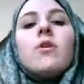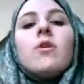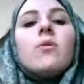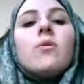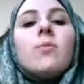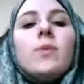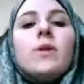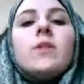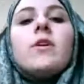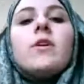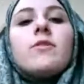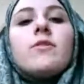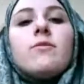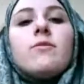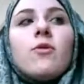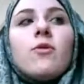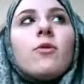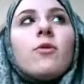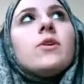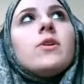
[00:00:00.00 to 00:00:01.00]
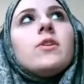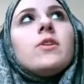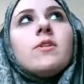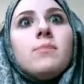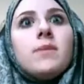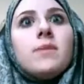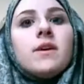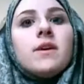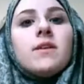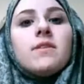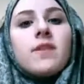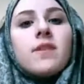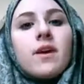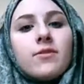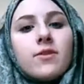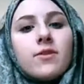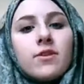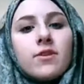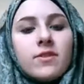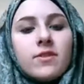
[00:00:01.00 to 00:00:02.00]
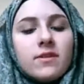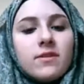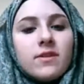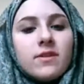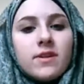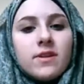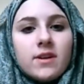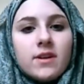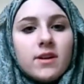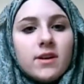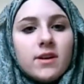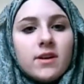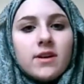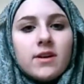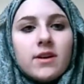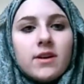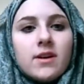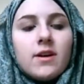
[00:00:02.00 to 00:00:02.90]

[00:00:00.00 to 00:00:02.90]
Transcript: We looked forward to the meals after CCD